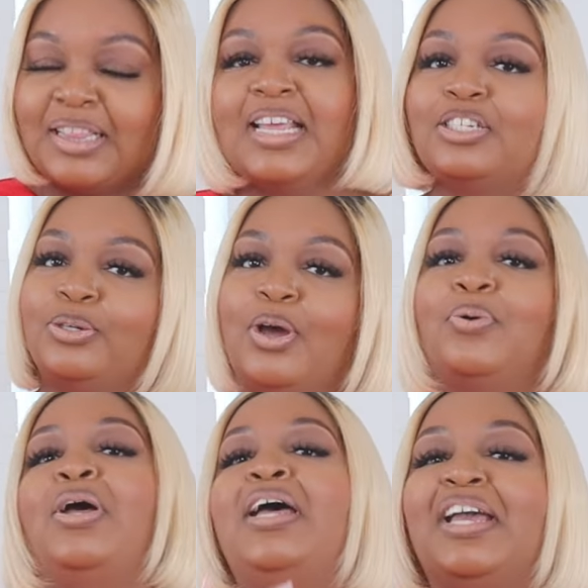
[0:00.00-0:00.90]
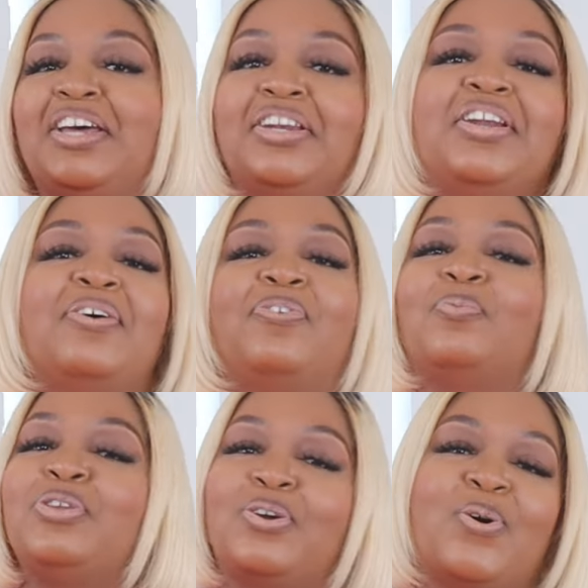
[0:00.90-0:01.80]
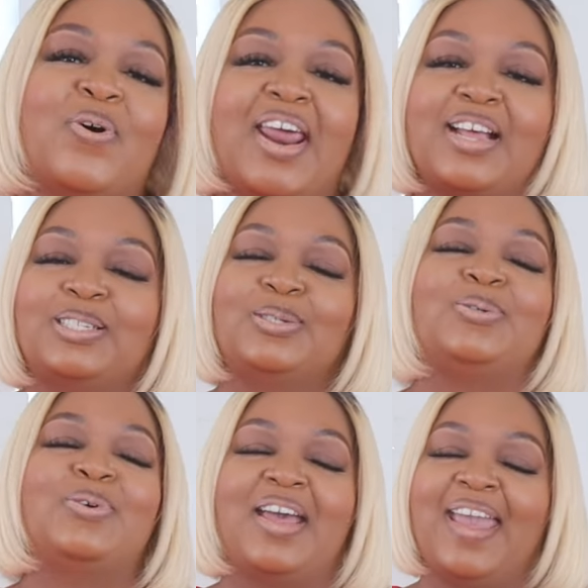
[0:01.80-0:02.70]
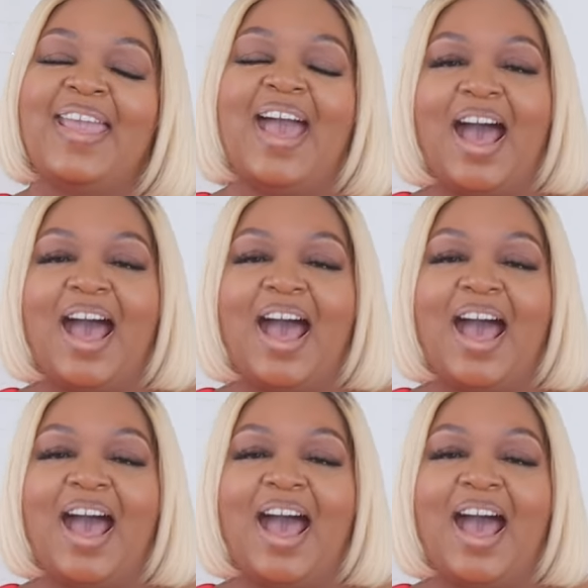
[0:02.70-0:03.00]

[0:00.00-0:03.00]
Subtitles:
That's, you know, good enough for when you're going out to a